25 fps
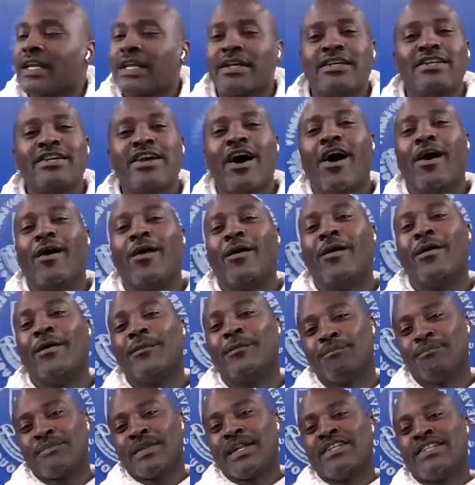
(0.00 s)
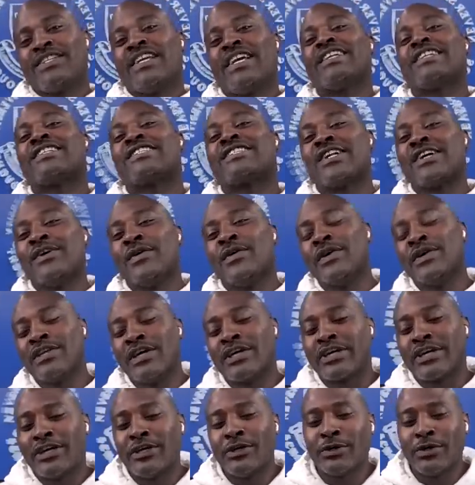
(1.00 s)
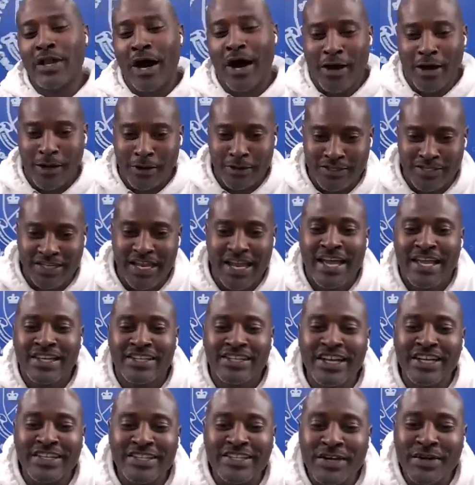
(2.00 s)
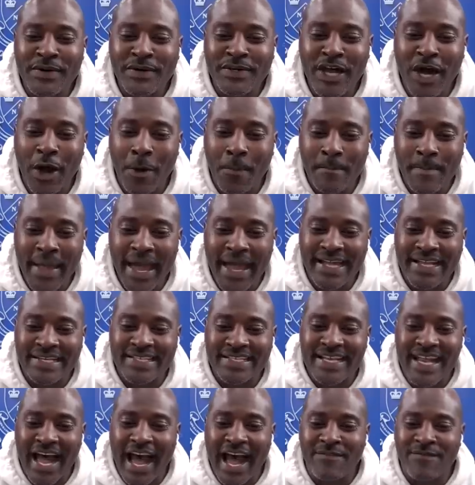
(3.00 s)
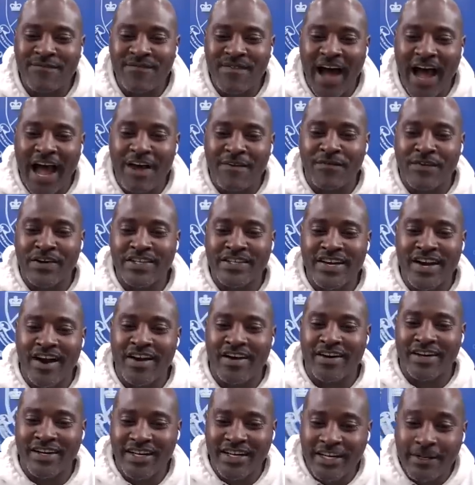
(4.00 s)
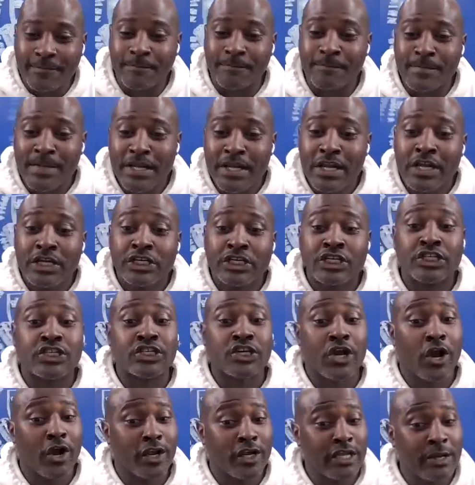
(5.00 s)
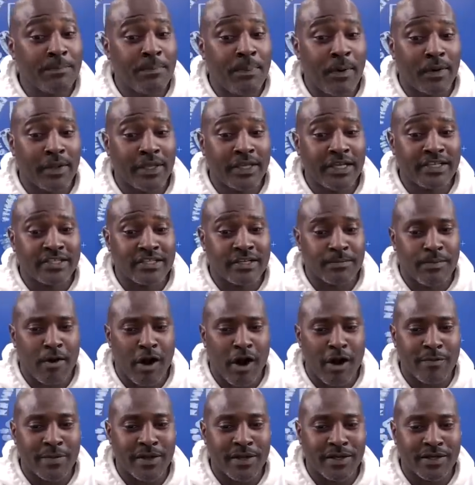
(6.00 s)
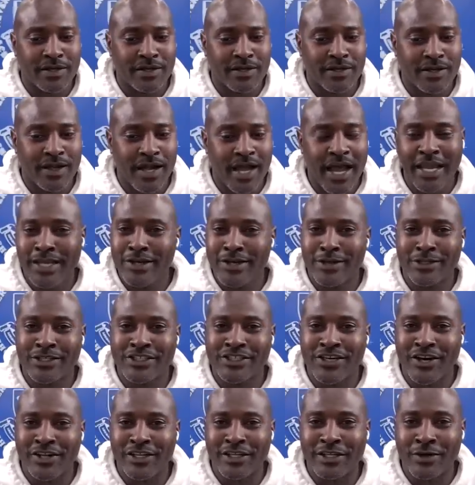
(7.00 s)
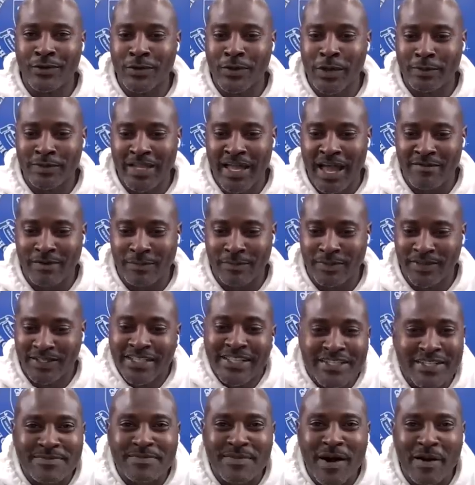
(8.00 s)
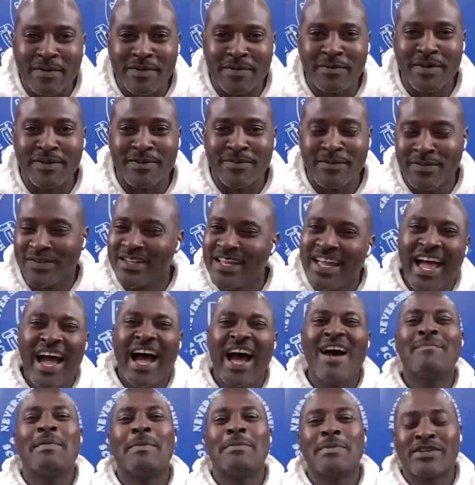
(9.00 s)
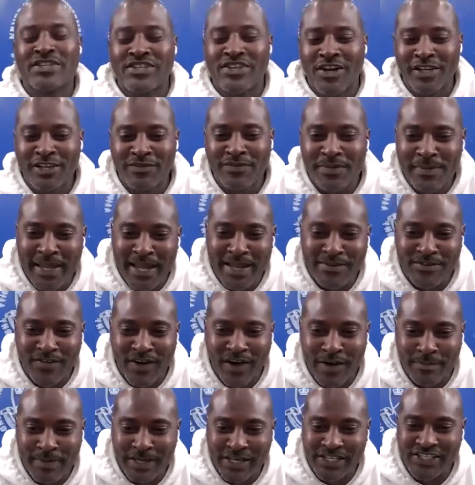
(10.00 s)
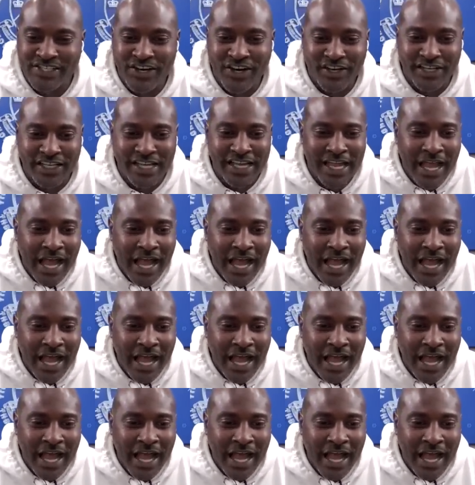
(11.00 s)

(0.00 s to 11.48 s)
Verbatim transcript: Yo, she's suing the Q Dogs. She's suing the Omega Psi Phi fraternity, Shirley Police Department. I ain't know Shirley grew up to have a police department. I remember Shirley from the 8th grade, Big Shirley.